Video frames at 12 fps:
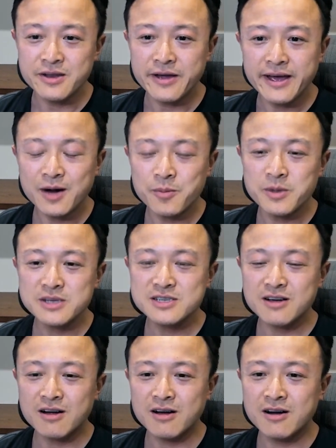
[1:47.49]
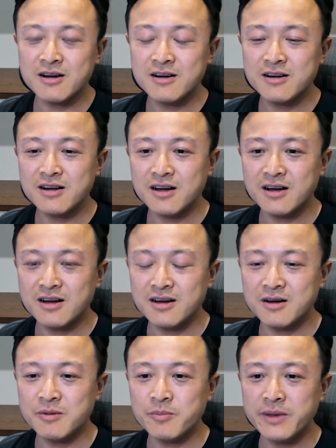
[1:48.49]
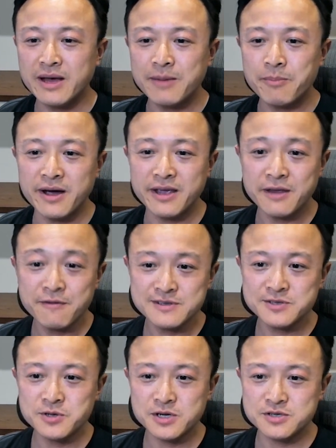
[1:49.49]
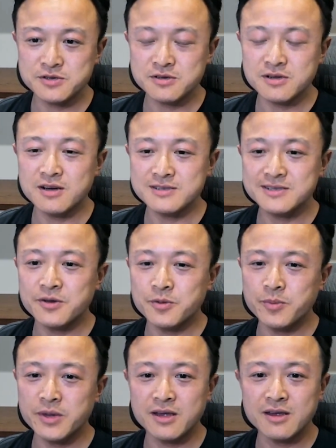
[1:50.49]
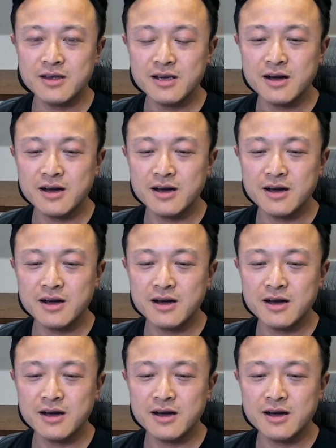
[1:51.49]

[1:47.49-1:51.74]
How much are my infrastructure costs going to be